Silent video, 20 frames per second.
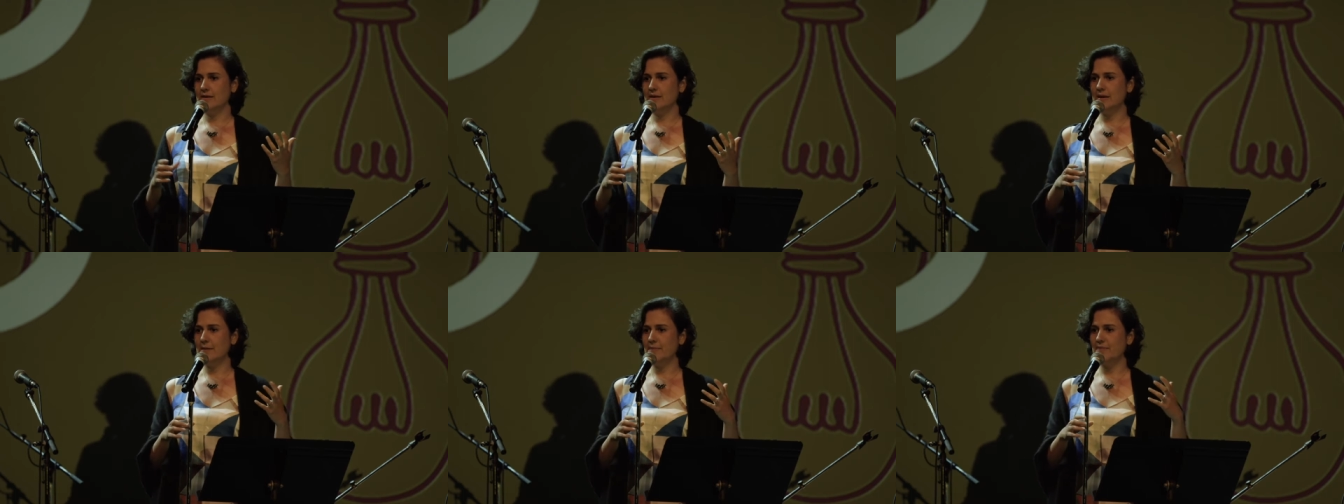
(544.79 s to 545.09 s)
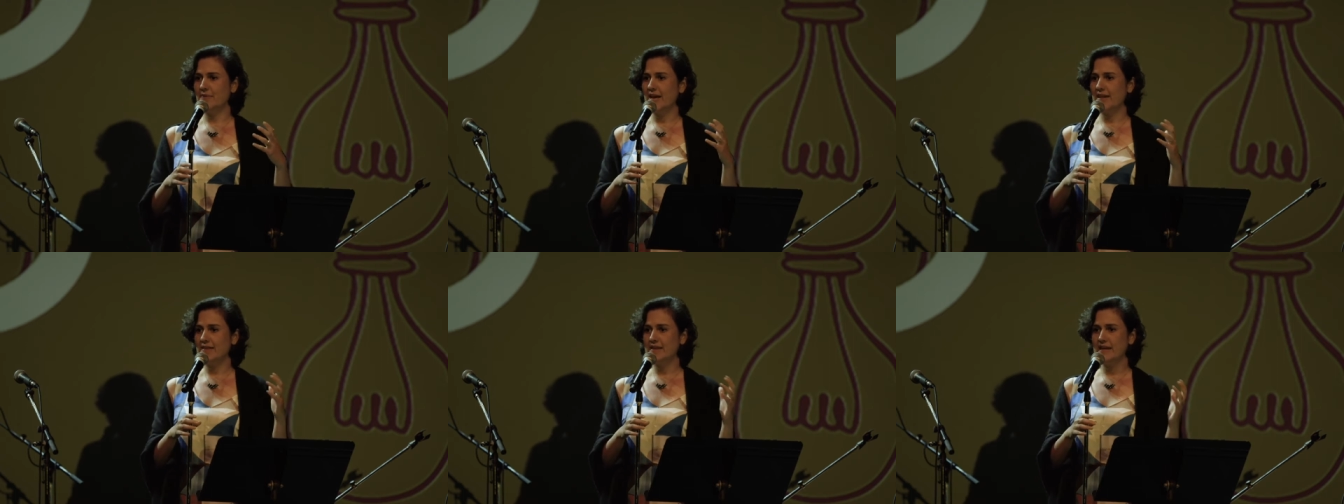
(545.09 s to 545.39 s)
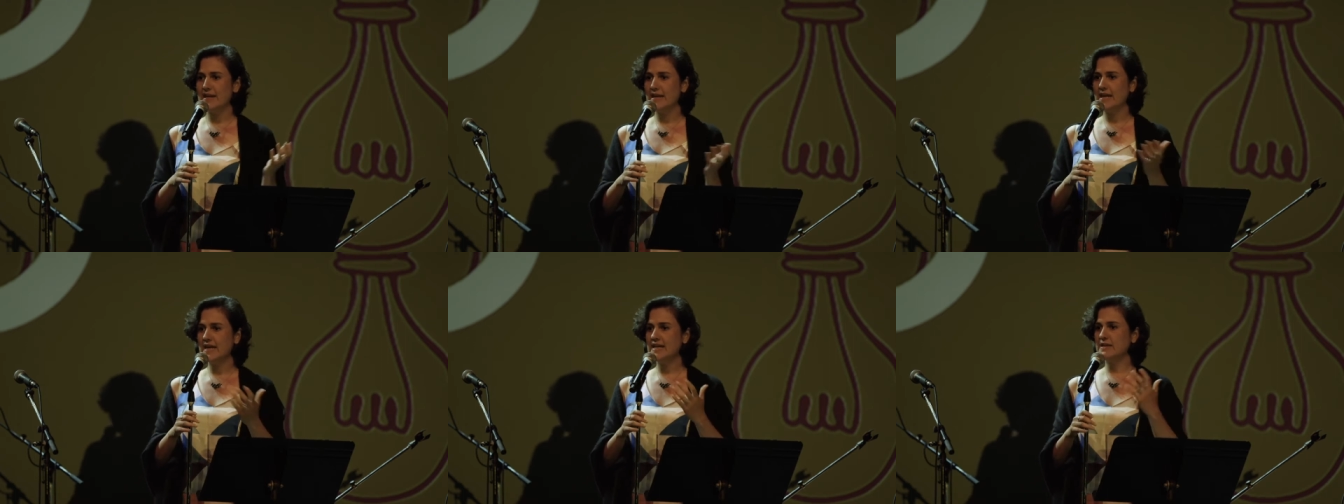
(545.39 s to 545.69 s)
that the
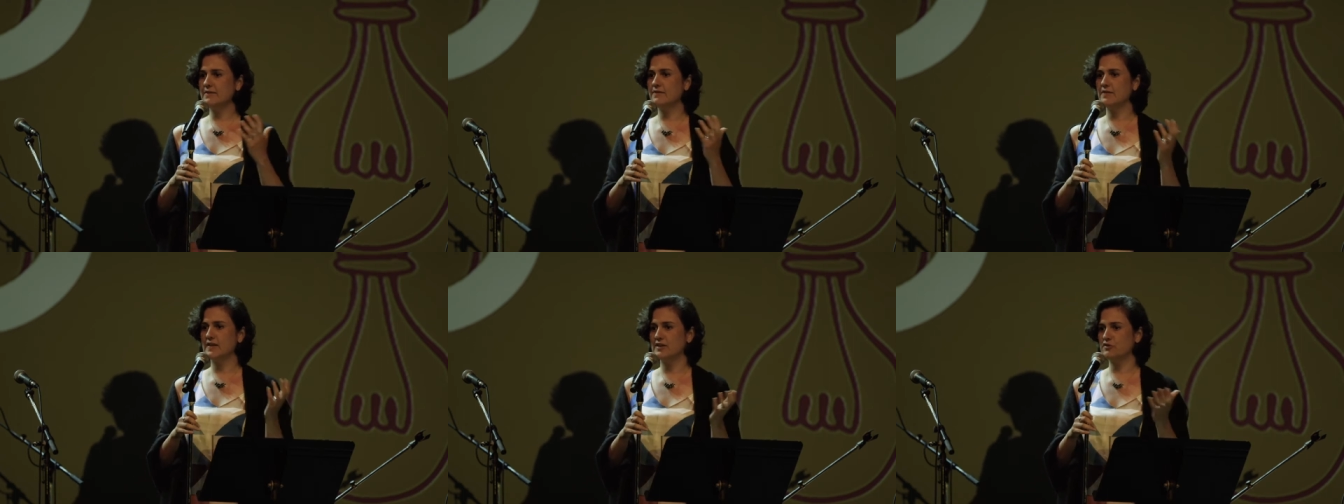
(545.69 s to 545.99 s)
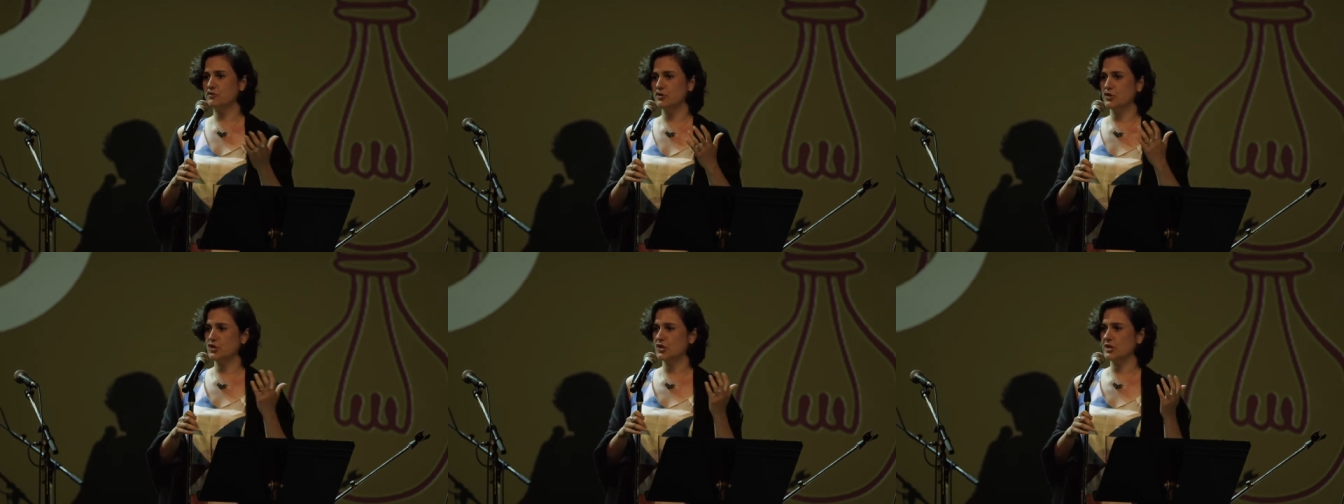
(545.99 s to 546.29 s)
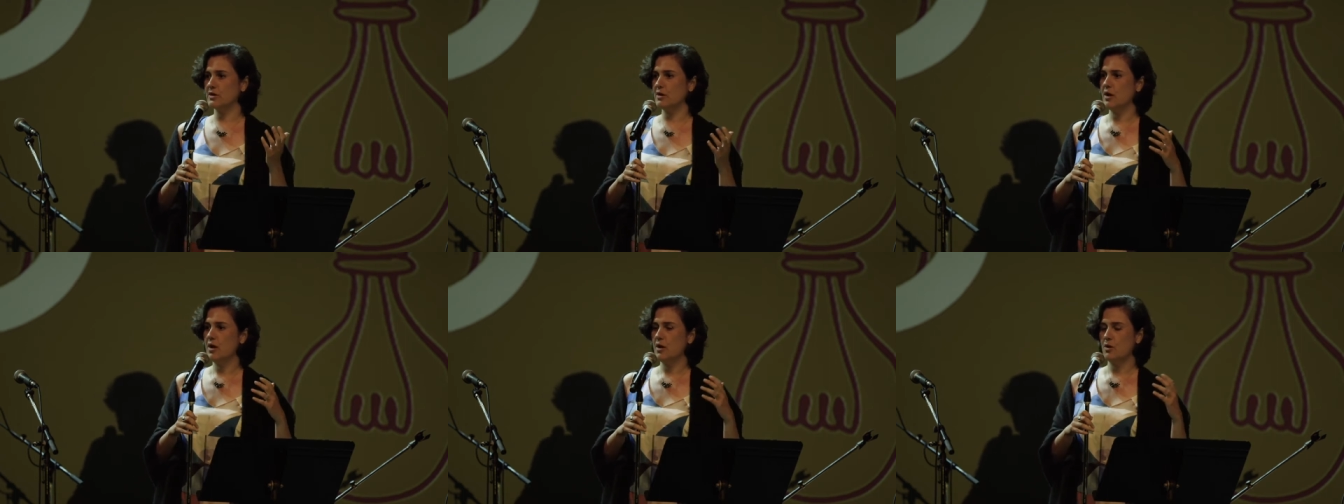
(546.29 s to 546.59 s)
native
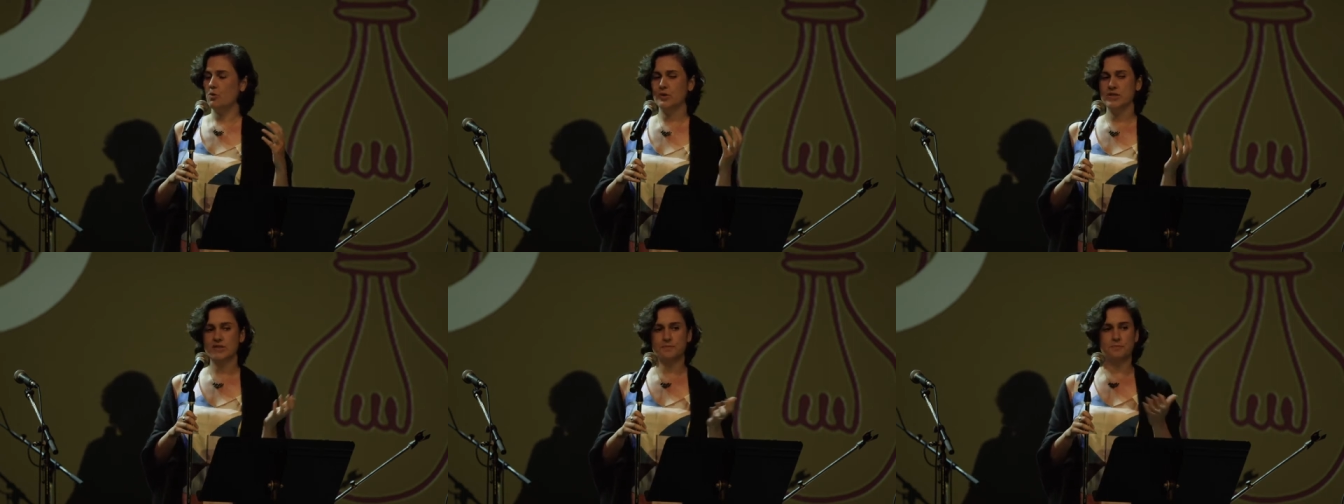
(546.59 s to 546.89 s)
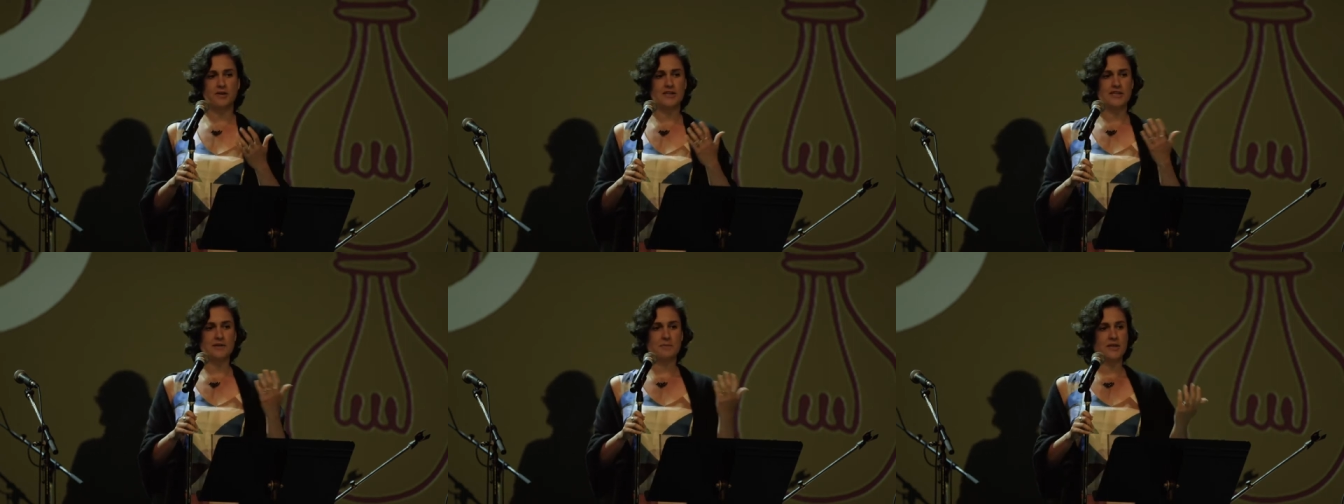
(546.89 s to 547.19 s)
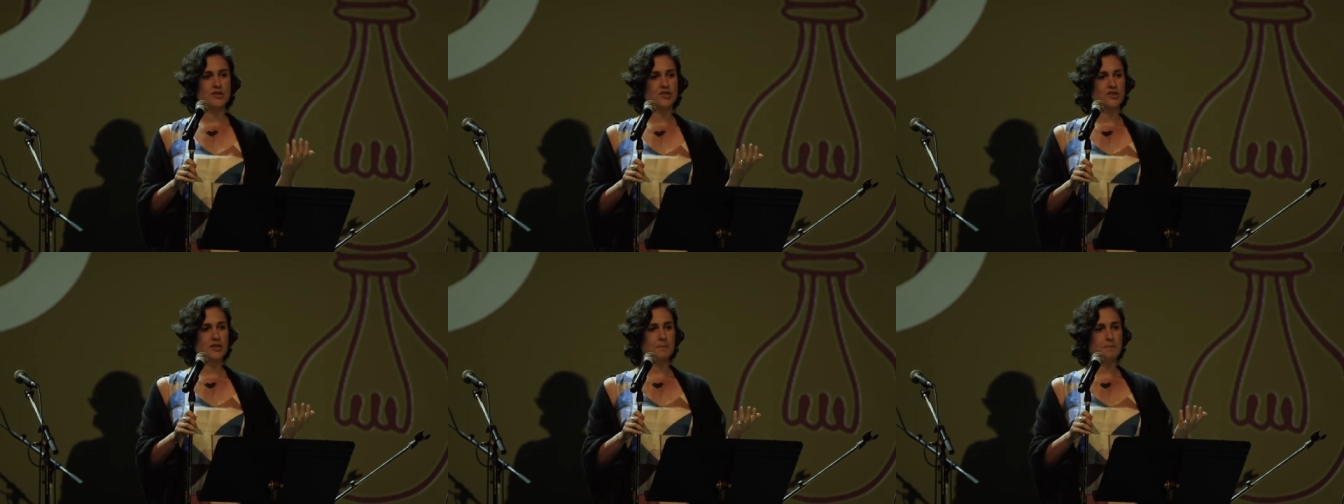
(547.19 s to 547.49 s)
literature was pretty
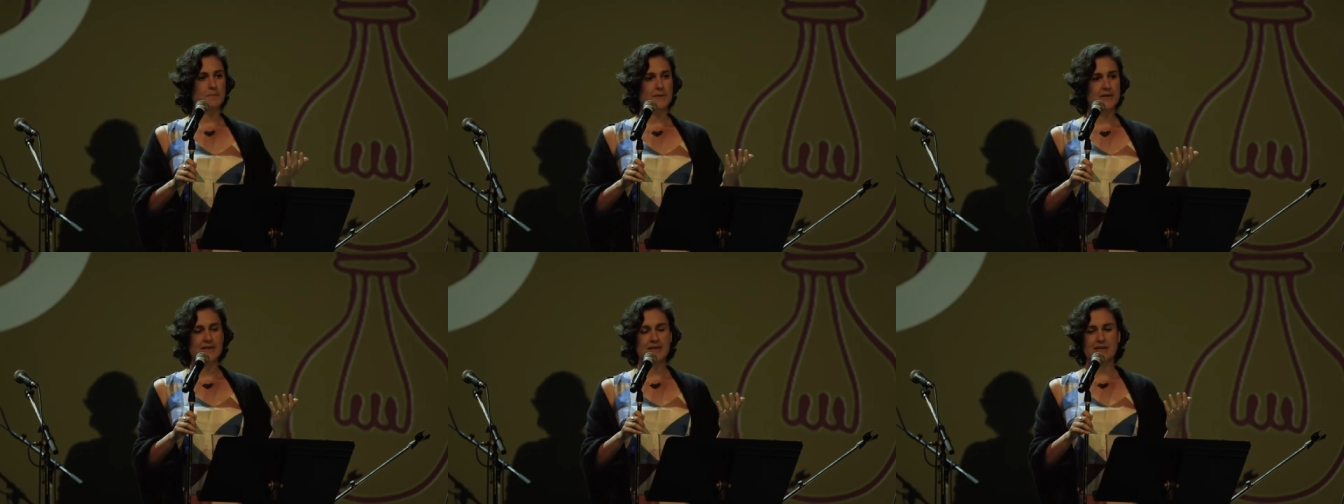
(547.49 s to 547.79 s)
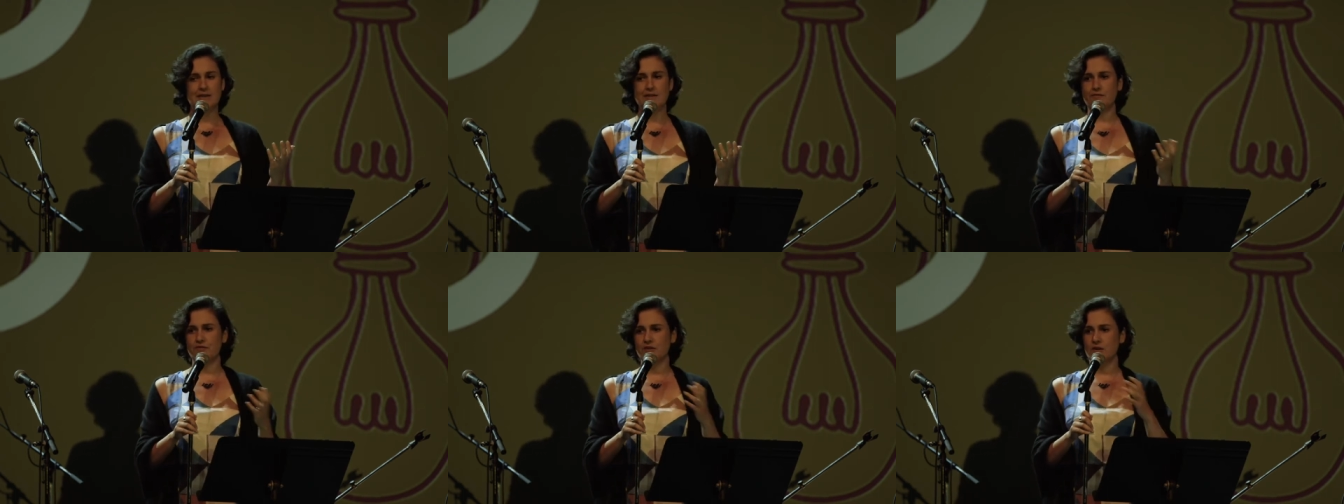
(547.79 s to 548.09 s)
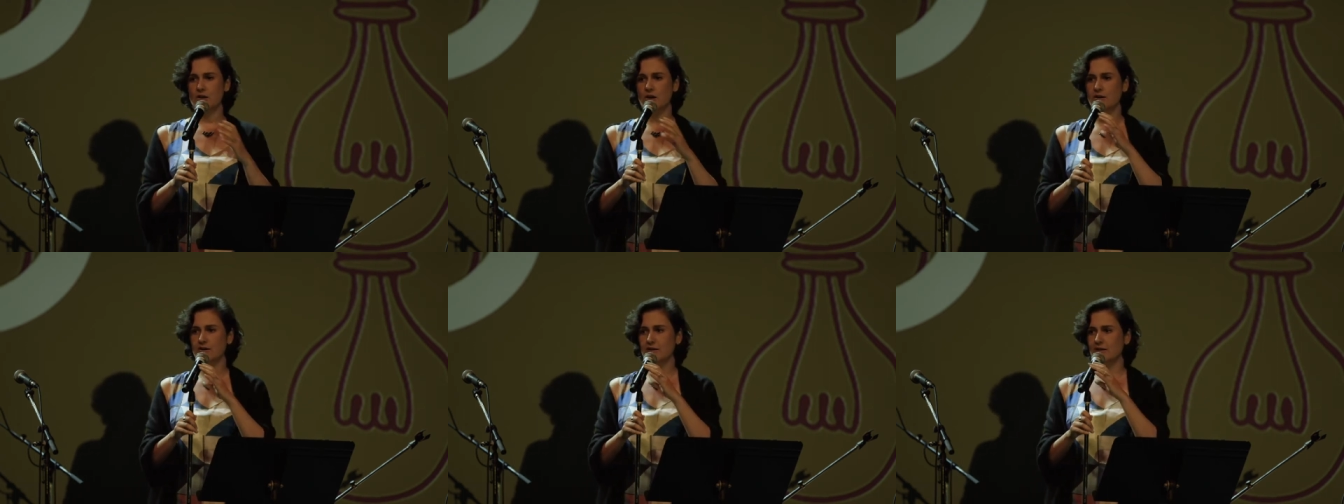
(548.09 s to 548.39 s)
much completely
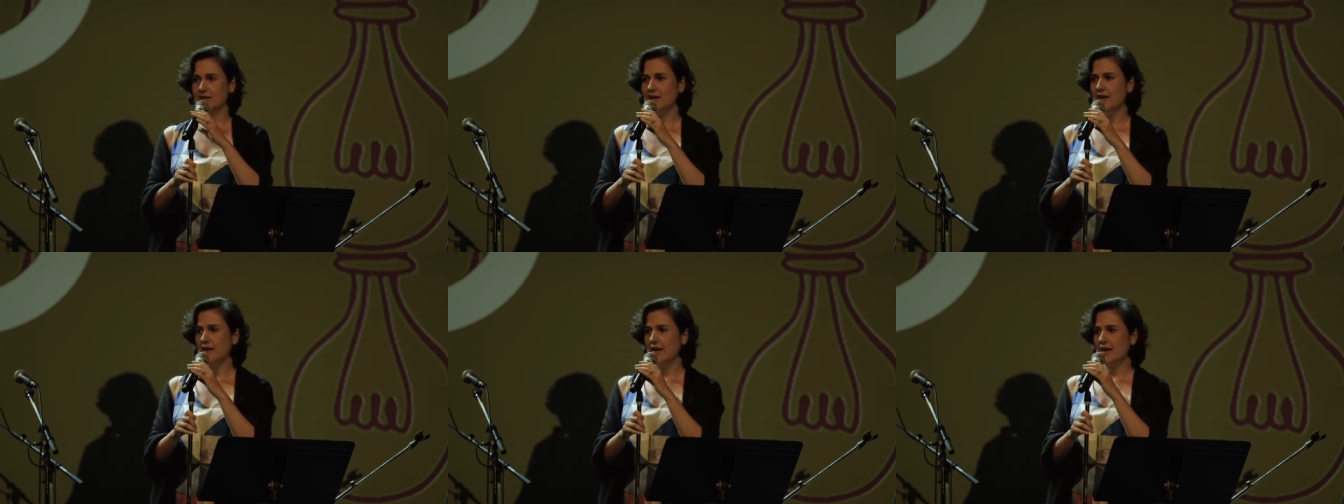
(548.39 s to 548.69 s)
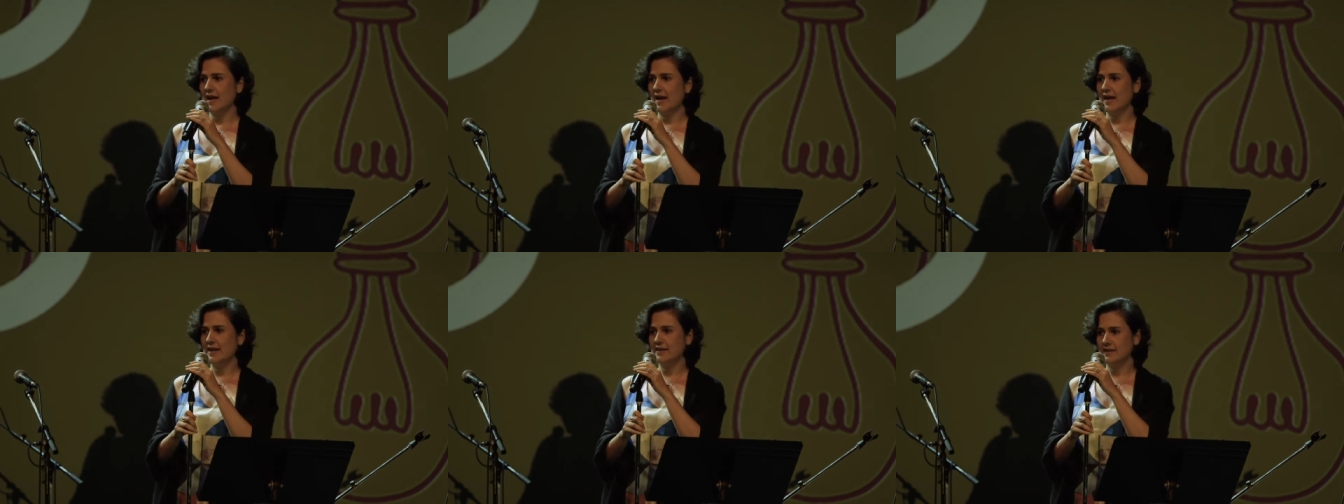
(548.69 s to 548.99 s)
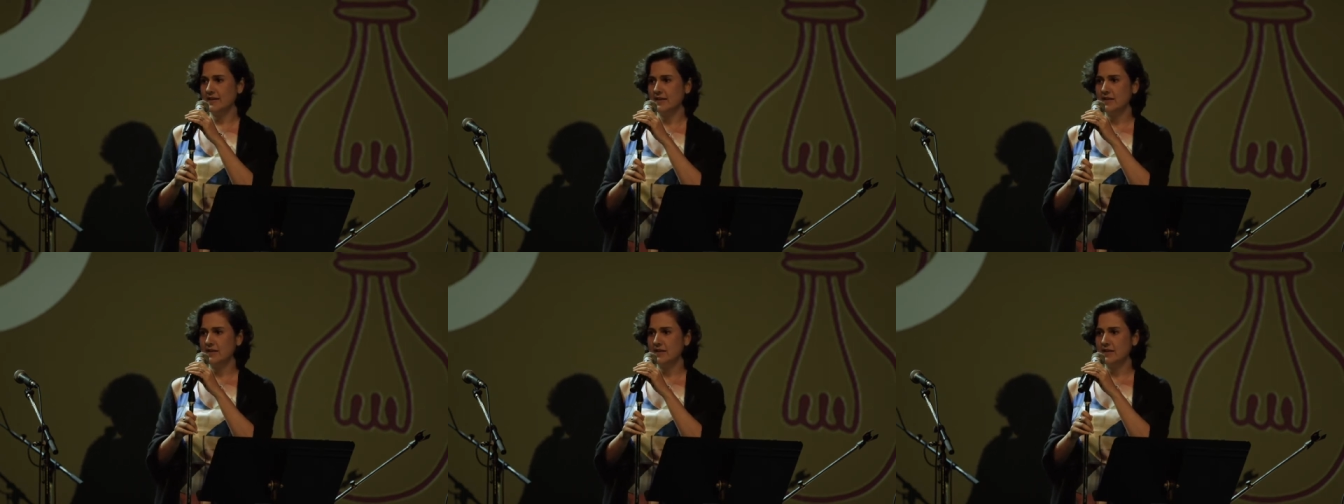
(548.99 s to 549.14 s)
forgotten and,